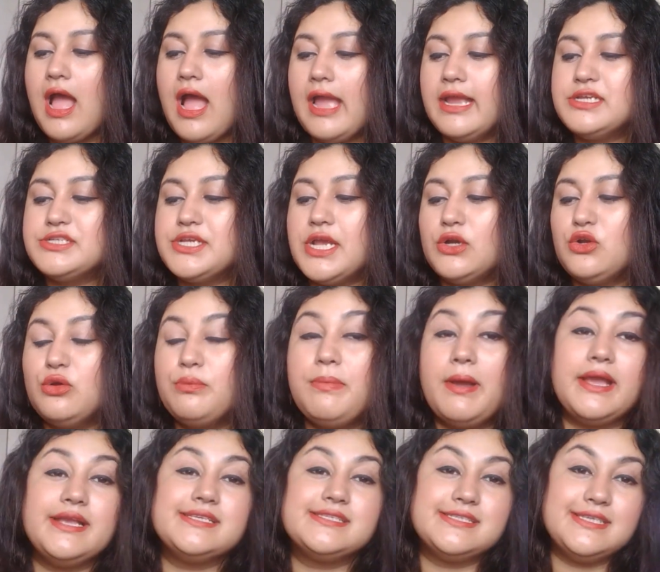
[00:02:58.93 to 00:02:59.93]
eyeshadow
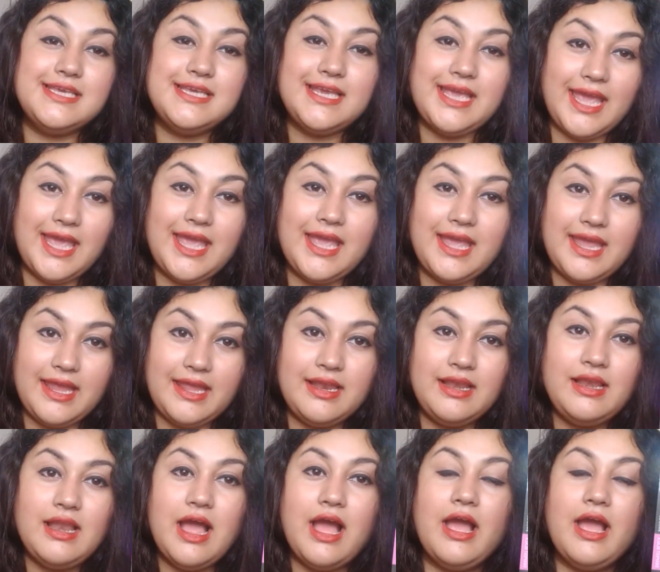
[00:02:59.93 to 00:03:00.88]
by CAL.